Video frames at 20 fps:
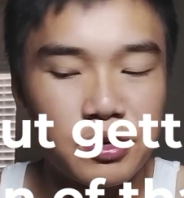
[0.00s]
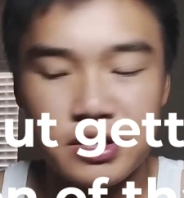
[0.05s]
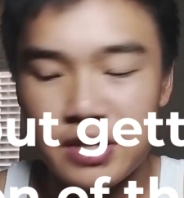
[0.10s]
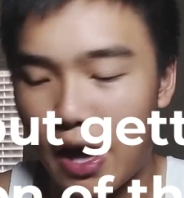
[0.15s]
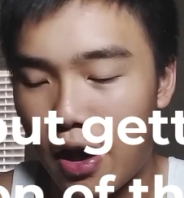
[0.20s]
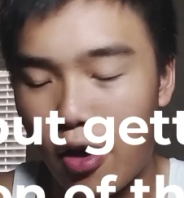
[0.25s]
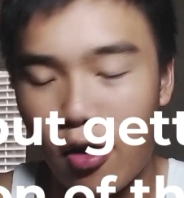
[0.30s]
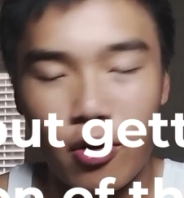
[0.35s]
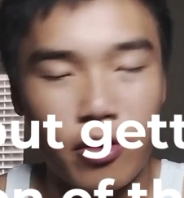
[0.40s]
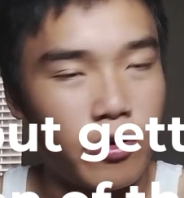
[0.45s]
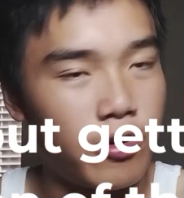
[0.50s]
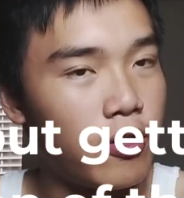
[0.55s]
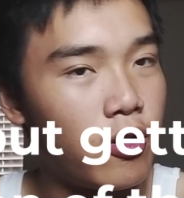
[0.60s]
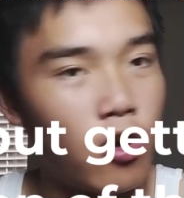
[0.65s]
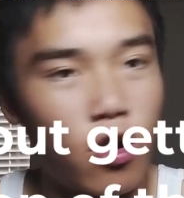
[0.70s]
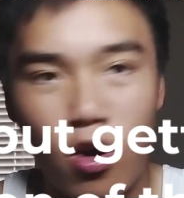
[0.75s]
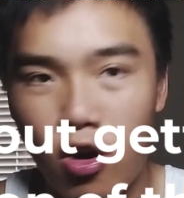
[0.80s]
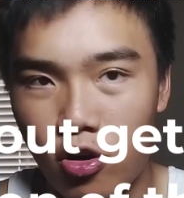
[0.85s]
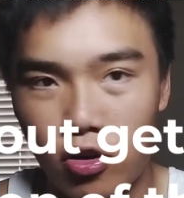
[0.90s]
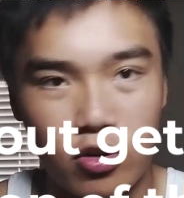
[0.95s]
push that
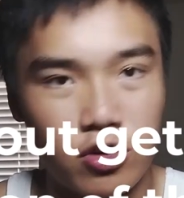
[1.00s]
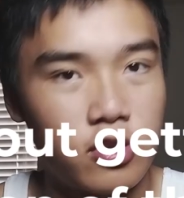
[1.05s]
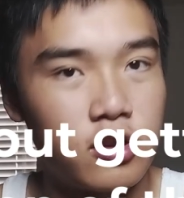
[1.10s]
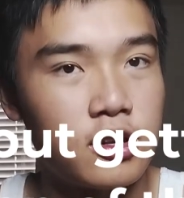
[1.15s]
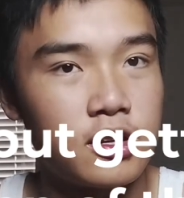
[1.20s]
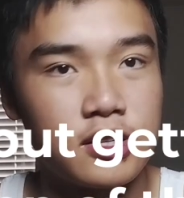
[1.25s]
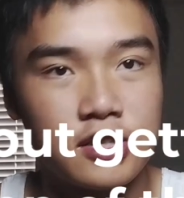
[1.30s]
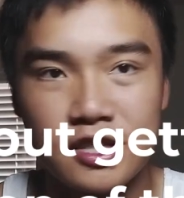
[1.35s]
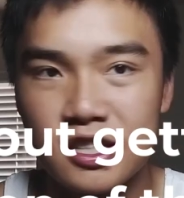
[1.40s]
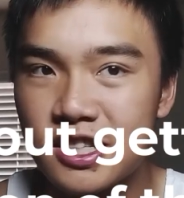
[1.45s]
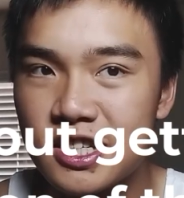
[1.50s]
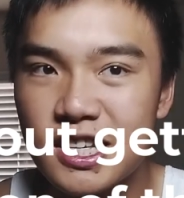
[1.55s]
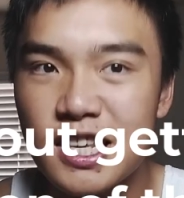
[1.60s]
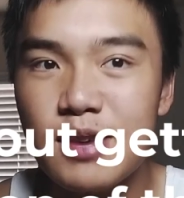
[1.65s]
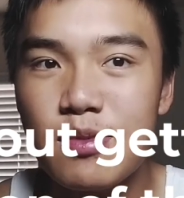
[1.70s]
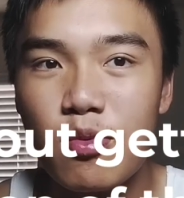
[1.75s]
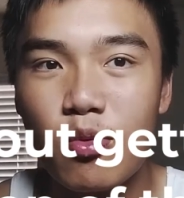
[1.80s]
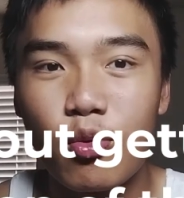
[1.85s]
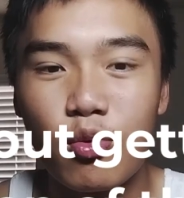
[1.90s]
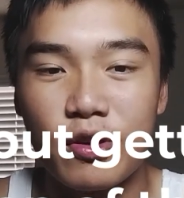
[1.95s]
harder, and
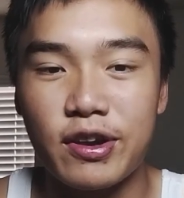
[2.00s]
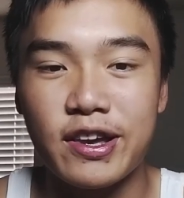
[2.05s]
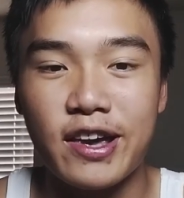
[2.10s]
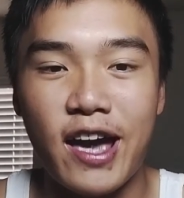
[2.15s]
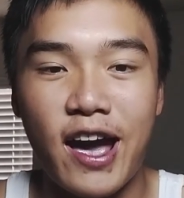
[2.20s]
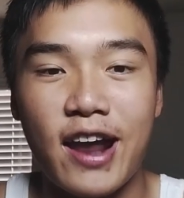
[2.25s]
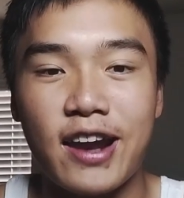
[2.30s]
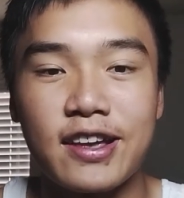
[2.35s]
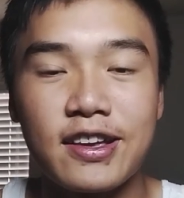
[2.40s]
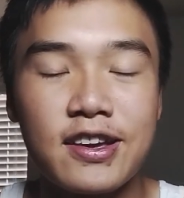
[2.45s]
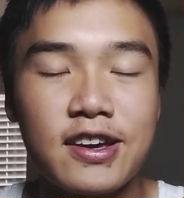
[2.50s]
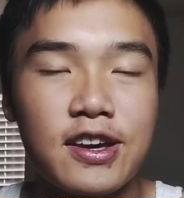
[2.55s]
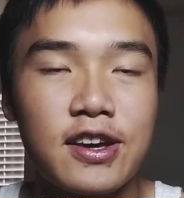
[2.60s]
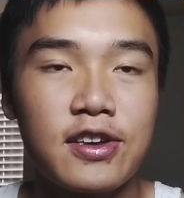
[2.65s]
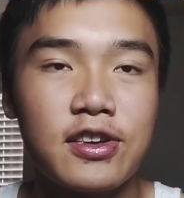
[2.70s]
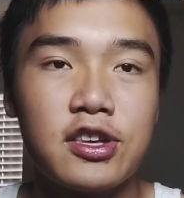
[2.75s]
keep working at it.